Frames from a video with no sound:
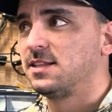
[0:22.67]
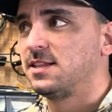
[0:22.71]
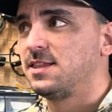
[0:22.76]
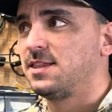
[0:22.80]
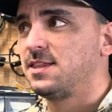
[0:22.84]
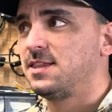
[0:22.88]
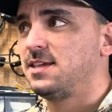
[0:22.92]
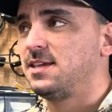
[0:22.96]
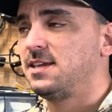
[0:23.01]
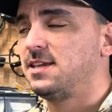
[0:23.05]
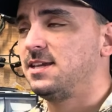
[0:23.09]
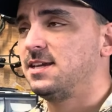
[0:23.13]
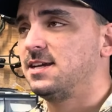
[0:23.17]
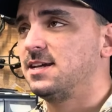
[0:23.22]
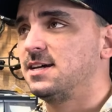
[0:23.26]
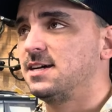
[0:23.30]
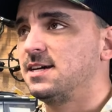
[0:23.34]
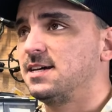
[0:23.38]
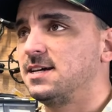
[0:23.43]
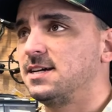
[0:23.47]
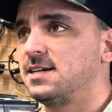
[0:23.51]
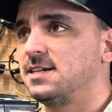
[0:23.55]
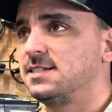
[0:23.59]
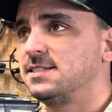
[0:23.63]

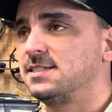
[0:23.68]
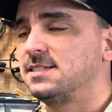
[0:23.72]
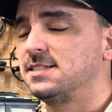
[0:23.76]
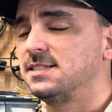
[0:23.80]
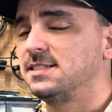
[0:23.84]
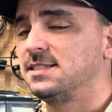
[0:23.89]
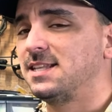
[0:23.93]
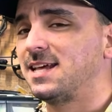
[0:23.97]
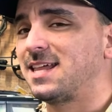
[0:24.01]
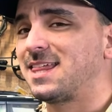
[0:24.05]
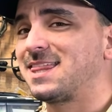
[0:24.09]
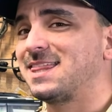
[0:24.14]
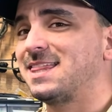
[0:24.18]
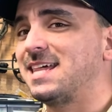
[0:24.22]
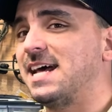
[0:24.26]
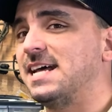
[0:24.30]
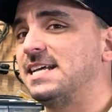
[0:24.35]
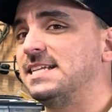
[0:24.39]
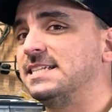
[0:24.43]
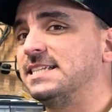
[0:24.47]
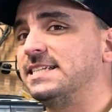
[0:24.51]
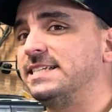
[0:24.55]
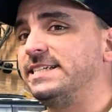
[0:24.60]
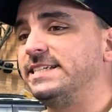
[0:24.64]
the
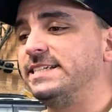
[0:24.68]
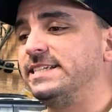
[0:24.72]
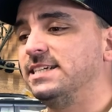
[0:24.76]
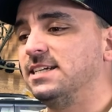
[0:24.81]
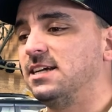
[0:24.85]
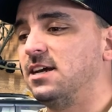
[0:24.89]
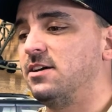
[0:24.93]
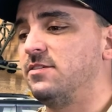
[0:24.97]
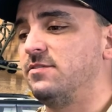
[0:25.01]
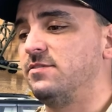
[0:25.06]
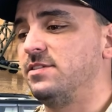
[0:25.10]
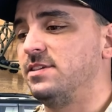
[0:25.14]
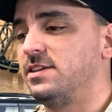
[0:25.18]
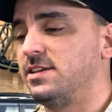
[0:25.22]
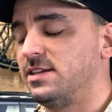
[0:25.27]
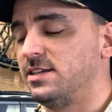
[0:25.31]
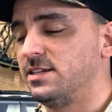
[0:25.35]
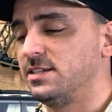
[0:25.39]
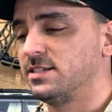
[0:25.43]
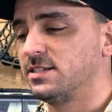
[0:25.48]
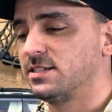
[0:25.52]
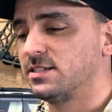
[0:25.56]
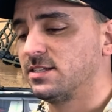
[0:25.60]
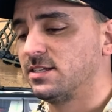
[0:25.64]
lethality of
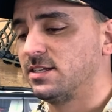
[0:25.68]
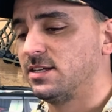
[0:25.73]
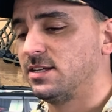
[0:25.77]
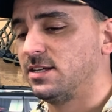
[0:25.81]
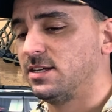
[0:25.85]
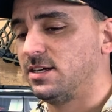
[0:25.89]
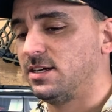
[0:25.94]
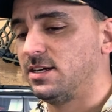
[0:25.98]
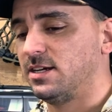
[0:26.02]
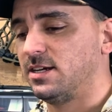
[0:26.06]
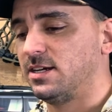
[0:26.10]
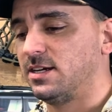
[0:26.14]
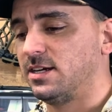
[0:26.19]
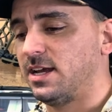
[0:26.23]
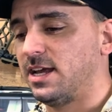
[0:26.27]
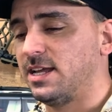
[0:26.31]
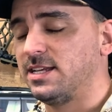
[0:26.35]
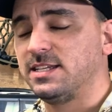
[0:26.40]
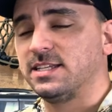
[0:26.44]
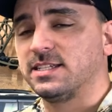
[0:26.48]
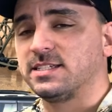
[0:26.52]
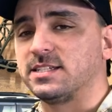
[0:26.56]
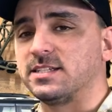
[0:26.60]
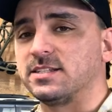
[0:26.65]
these at
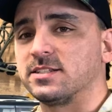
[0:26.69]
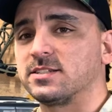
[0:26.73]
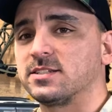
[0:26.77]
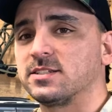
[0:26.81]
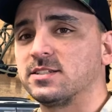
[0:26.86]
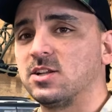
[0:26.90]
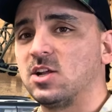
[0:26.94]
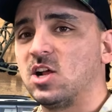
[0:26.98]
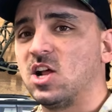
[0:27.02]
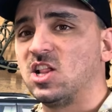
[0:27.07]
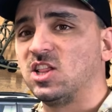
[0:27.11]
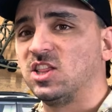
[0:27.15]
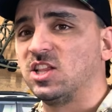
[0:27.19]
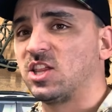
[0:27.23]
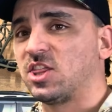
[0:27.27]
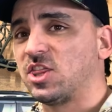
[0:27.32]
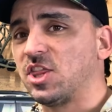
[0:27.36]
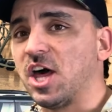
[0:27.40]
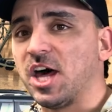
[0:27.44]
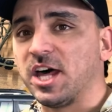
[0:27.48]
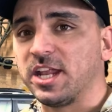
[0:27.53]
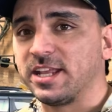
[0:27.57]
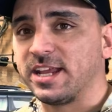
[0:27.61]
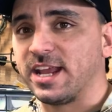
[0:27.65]
distance.
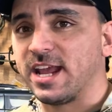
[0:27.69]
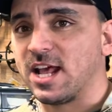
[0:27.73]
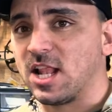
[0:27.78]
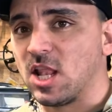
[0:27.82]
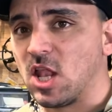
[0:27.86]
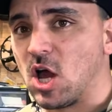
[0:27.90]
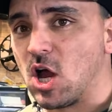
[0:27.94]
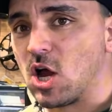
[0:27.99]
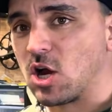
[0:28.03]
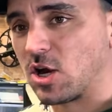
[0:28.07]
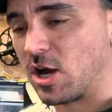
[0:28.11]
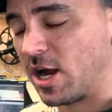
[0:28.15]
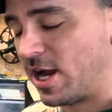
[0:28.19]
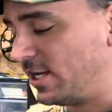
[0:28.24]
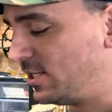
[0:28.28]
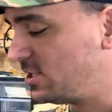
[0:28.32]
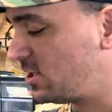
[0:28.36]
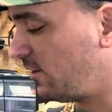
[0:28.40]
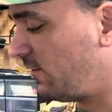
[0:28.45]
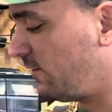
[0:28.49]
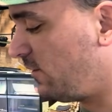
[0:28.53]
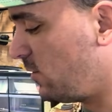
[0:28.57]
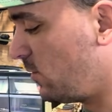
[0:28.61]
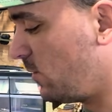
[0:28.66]
Lethality at long range,
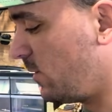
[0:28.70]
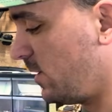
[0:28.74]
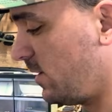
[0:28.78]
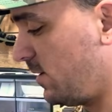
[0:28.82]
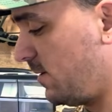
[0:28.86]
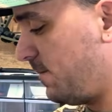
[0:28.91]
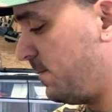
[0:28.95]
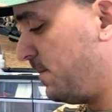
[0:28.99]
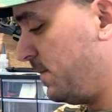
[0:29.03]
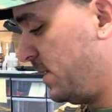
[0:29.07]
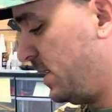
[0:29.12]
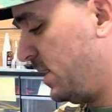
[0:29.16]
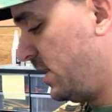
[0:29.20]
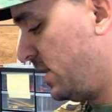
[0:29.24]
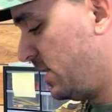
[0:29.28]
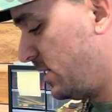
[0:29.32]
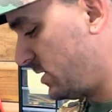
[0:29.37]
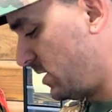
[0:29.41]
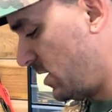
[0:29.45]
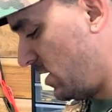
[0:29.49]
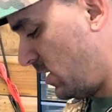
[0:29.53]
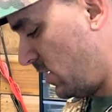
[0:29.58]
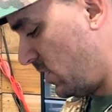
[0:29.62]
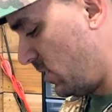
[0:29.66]
if you will.
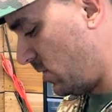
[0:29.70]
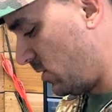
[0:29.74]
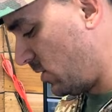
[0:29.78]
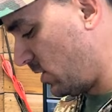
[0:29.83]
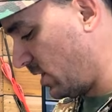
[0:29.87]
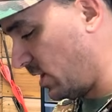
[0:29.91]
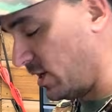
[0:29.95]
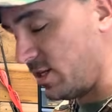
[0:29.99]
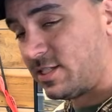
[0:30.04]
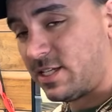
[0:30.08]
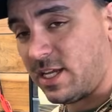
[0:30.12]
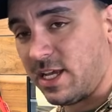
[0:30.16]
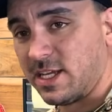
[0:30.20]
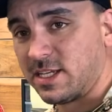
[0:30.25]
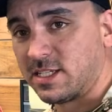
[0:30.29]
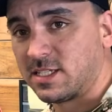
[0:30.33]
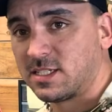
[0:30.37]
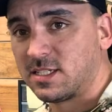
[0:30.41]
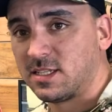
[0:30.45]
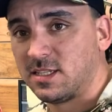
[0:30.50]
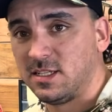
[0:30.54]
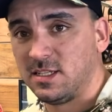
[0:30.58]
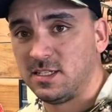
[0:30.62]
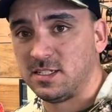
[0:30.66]
So, gonna
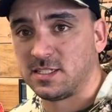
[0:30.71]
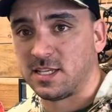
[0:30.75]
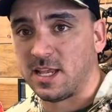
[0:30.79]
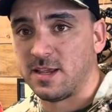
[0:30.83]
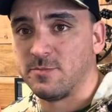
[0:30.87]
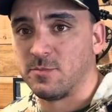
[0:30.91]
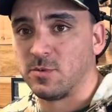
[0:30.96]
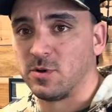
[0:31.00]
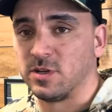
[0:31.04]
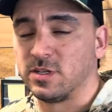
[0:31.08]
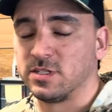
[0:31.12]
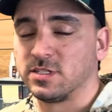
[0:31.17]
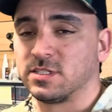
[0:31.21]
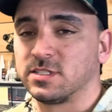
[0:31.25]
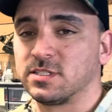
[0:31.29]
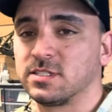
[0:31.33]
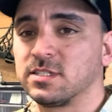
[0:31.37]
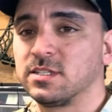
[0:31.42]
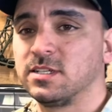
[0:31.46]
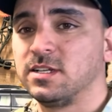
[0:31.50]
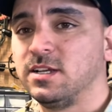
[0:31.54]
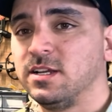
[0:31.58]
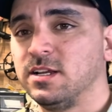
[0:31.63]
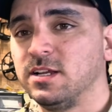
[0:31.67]
test the same ones
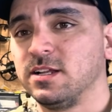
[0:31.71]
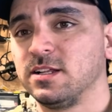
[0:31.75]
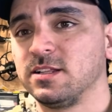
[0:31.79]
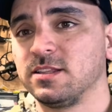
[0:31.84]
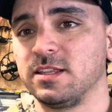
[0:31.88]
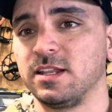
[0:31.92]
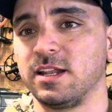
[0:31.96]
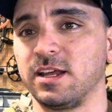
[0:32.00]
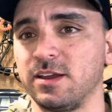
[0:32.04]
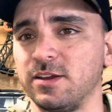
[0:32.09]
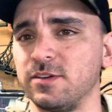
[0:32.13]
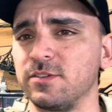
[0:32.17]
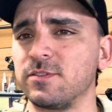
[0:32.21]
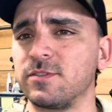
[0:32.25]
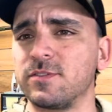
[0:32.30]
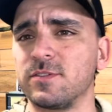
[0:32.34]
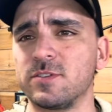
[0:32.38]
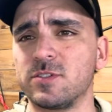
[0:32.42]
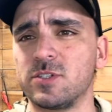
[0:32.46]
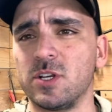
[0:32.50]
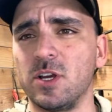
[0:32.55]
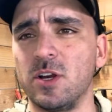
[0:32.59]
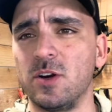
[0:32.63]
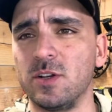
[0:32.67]
that I've
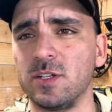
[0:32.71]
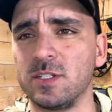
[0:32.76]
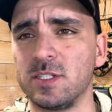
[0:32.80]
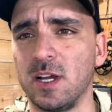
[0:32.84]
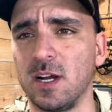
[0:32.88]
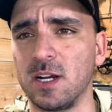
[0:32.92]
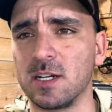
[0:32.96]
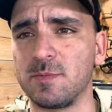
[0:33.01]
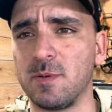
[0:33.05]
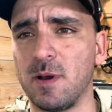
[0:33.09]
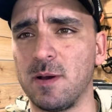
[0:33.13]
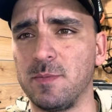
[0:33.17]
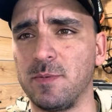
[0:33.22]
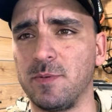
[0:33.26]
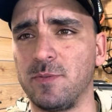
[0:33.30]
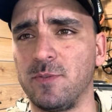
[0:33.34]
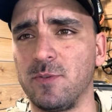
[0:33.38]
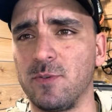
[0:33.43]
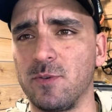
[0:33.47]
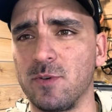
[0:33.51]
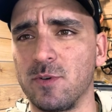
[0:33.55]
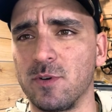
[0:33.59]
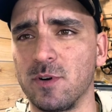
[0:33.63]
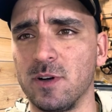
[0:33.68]
shown and talked about
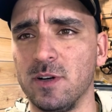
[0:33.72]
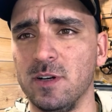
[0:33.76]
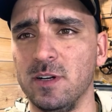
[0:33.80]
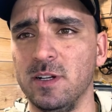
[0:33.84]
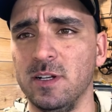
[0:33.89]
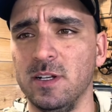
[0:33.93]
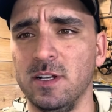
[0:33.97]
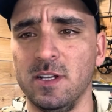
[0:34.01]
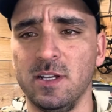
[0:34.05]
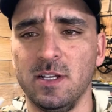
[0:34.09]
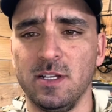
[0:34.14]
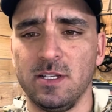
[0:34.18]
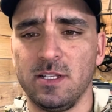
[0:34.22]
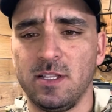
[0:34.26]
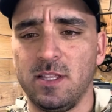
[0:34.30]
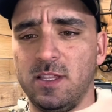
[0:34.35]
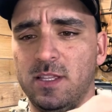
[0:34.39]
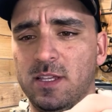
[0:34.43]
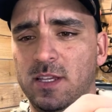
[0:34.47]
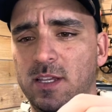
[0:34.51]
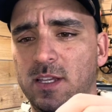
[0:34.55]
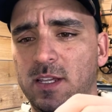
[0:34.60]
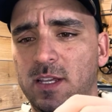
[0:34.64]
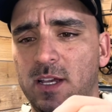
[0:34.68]
before.
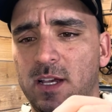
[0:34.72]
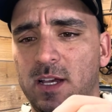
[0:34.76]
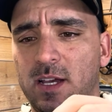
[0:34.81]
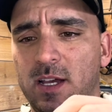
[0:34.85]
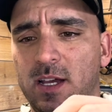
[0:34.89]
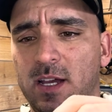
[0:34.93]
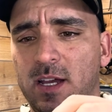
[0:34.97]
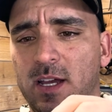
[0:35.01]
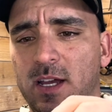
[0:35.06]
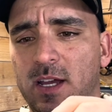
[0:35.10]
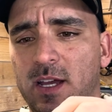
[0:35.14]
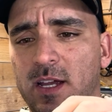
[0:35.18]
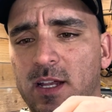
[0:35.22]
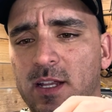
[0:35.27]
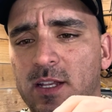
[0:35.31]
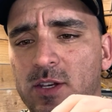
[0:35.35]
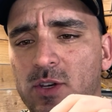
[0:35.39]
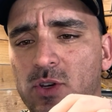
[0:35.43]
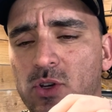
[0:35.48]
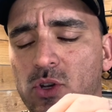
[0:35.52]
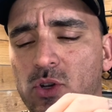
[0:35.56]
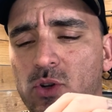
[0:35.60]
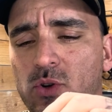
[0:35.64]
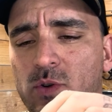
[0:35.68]
The
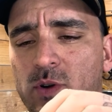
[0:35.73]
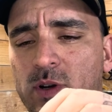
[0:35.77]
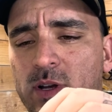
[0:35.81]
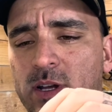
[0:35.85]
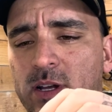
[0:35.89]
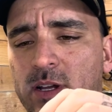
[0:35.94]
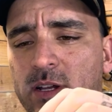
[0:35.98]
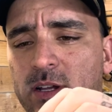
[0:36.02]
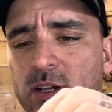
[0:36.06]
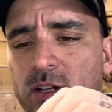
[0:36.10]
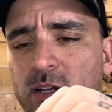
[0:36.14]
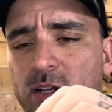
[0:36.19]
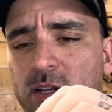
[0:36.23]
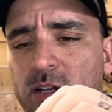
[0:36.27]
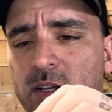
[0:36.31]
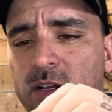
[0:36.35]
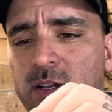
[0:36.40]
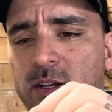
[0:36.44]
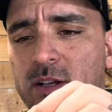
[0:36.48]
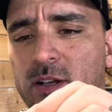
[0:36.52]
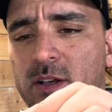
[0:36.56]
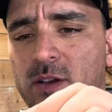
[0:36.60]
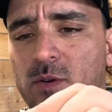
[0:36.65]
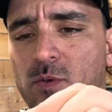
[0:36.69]
new
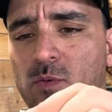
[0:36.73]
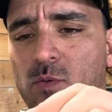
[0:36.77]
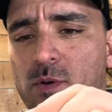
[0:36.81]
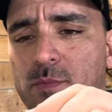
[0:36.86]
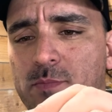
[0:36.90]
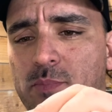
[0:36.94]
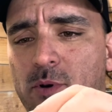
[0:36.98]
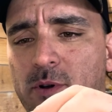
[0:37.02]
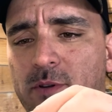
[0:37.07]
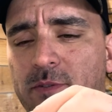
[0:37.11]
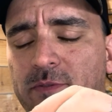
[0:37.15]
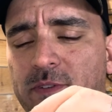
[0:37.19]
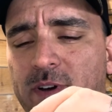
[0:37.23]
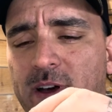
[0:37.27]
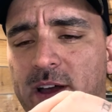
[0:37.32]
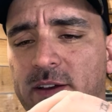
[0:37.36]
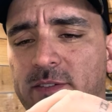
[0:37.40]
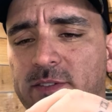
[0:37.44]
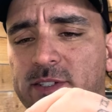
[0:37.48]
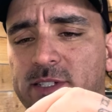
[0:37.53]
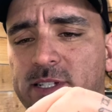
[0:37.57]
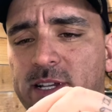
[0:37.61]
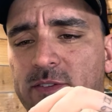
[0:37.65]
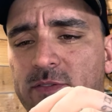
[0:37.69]
1.5
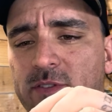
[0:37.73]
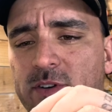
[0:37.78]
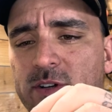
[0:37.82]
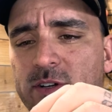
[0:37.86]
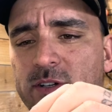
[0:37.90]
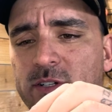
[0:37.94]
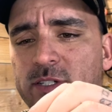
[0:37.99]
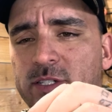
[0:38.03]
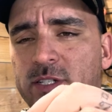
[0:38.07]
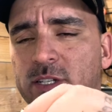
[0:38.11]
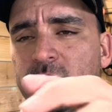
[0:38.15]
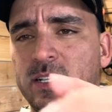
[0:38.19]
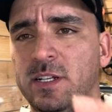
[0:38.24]
Severs